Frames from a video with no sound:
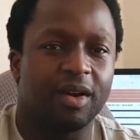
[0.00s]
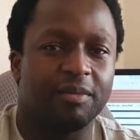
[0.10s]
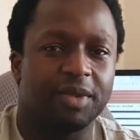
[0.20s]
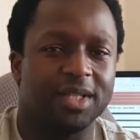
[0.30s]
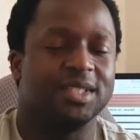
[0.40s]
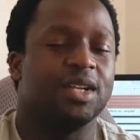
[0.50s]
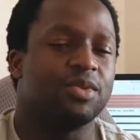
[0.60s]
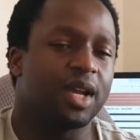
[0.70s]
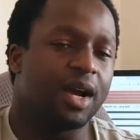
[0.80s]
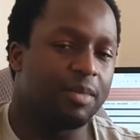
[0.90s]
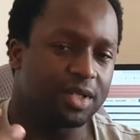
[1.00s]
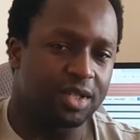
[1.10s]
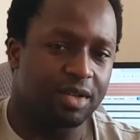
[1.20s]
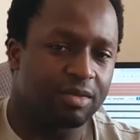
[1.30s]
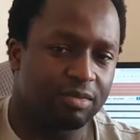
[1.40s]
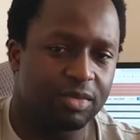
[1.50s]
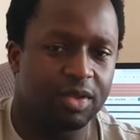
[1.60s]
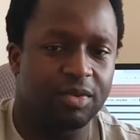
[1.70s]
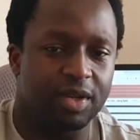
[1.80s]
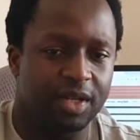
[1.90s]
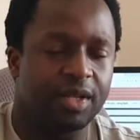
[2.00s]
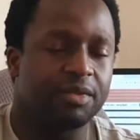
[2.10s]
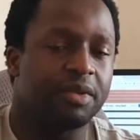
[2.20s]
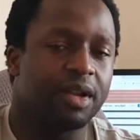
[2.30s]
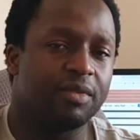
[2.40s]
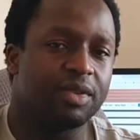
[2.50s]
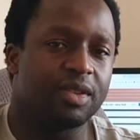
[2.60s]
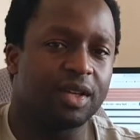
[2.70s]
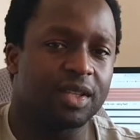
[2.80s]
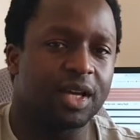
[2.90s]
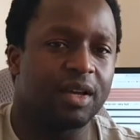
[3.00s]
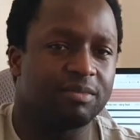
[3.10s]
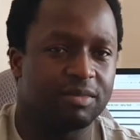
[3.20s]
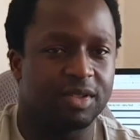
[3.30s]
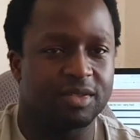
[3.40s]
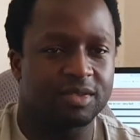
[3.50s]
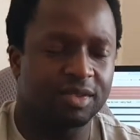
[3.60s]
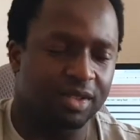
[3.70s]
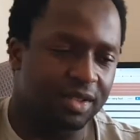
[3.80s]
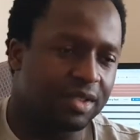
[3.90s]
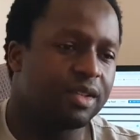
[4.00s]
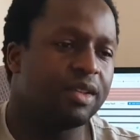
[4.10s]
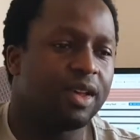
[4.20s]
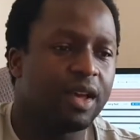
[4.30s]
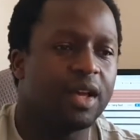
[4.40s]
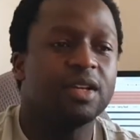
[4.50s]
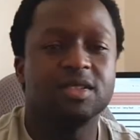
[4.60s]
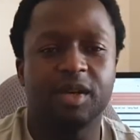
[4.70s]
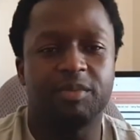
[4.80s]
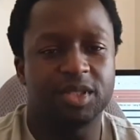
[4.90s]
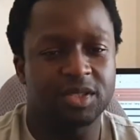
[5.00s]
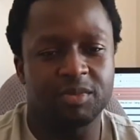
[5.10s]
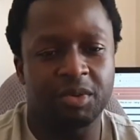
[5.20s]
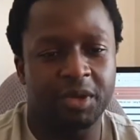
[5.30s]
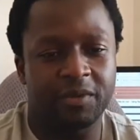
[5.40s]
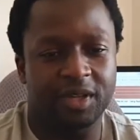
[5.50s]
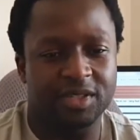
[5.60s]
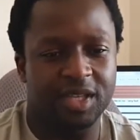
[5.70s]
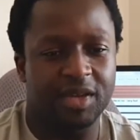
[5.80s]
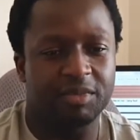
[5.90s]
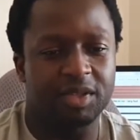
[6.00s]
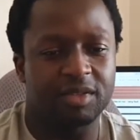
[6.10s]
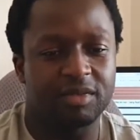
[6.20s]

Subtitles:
exaggerate how much they urinate and everything like that, because some placebo effects can be